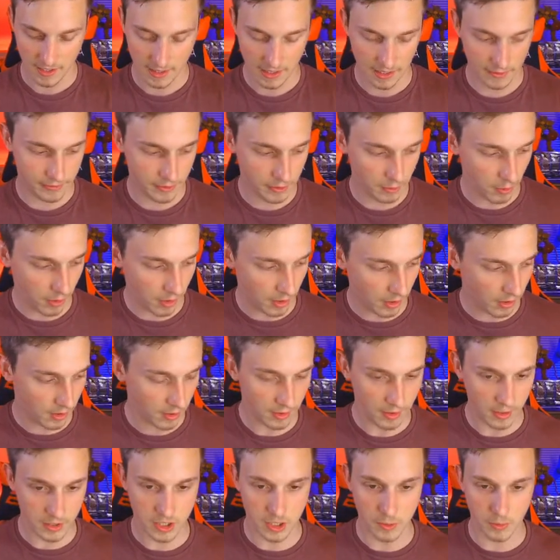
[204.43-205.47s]
If you are
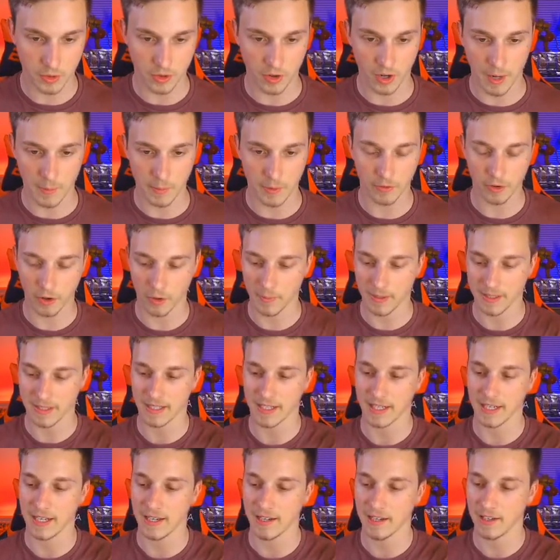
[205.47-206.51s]
a subscriber from
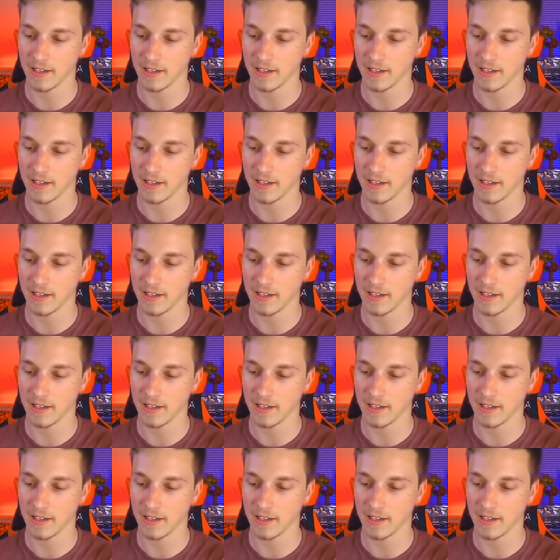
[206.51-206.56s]
Italy,